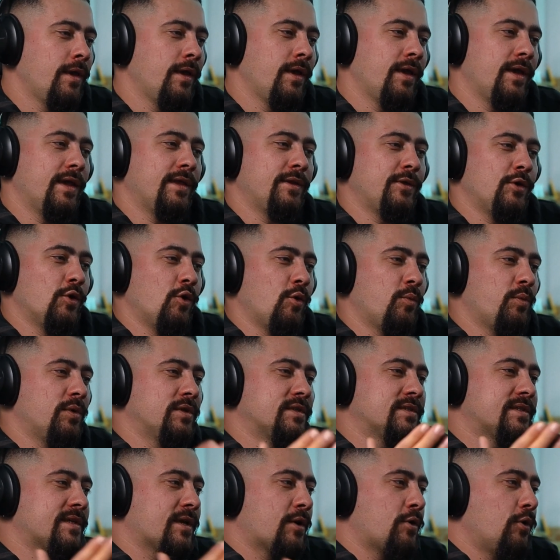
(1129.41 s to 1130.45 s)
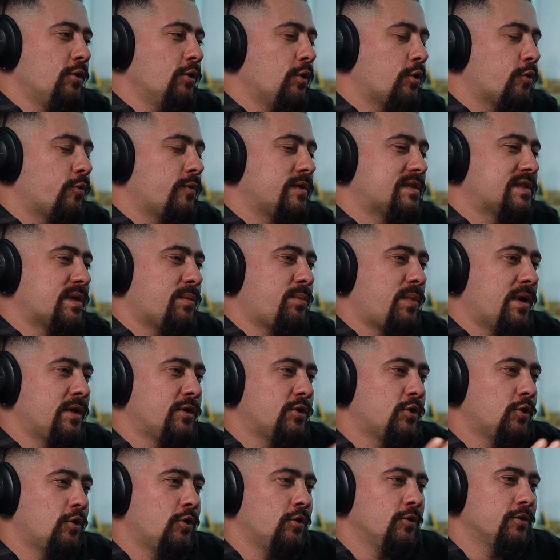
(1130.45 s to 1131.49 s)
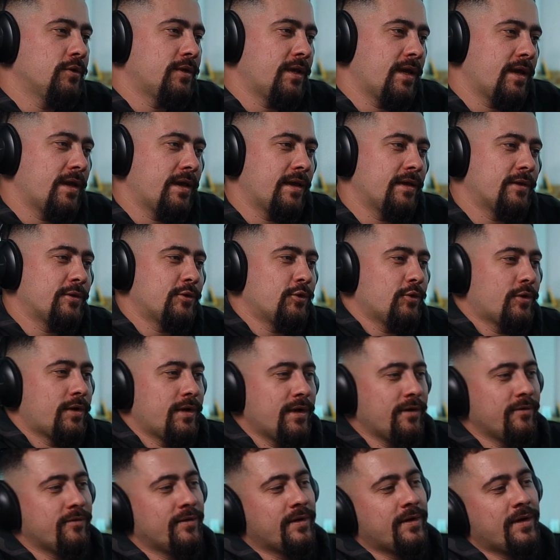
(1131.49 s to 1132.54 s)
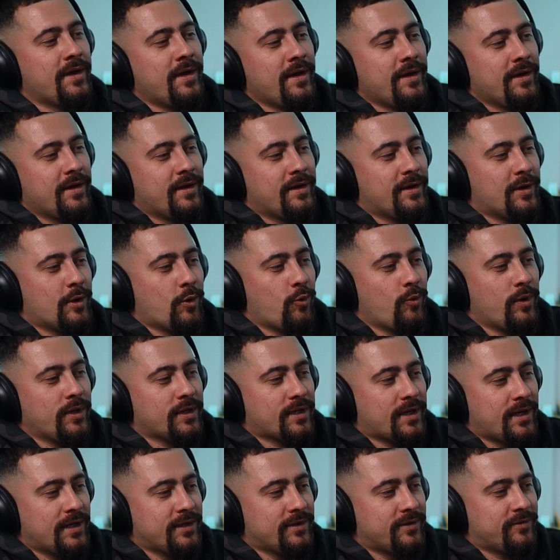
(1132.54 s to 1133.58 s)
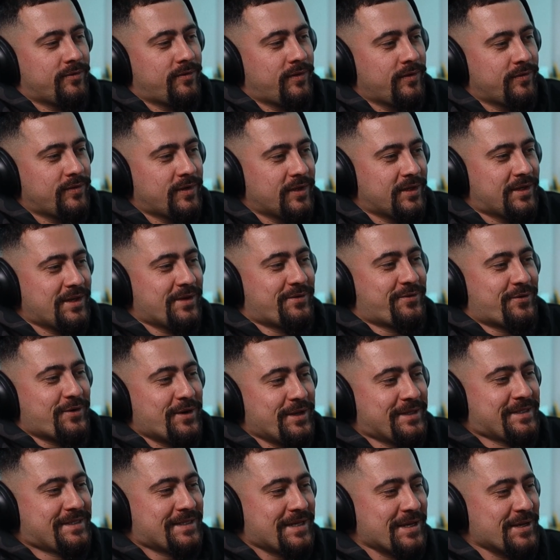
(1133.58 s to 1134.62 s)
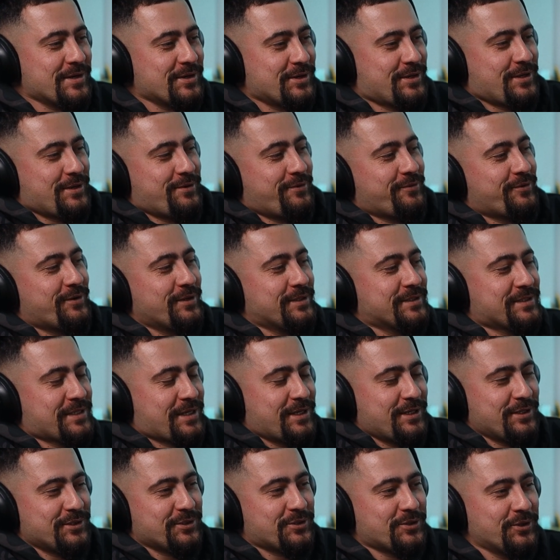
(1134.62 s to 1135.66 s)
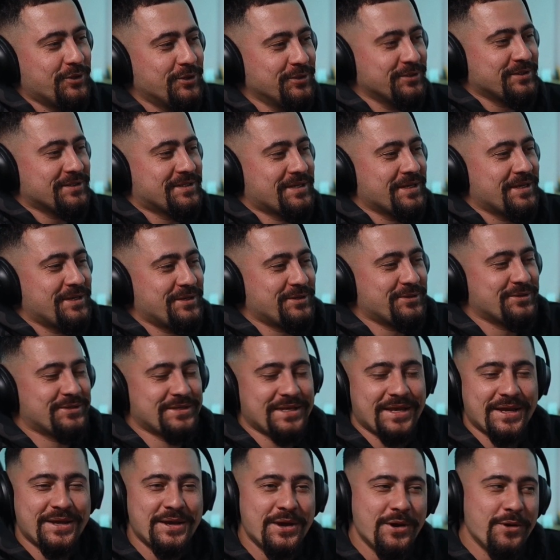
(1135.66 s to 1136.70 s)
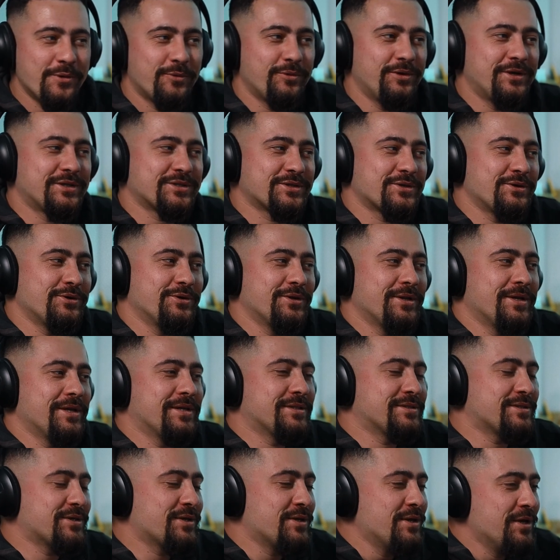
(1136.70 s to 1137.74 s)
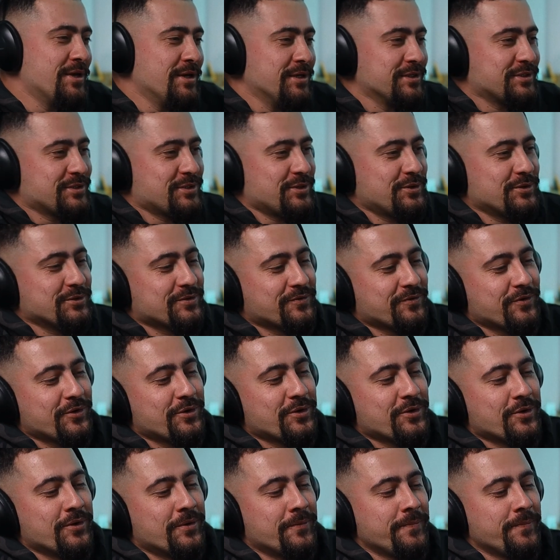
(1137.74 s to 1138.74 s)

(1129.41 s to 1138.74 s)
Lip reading: And you open the color with a Pantone, yeah, and you have 150 different skin tones, and you say which gonna suits for you.